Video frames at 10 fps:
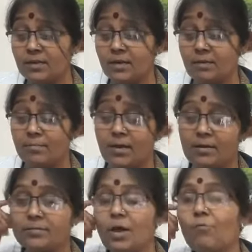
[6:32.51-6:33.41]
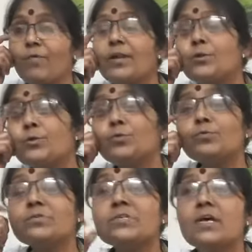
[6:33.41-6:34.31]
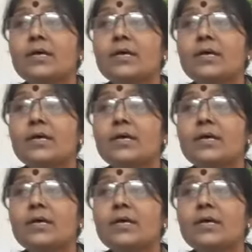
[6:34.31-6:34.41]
Now when to use?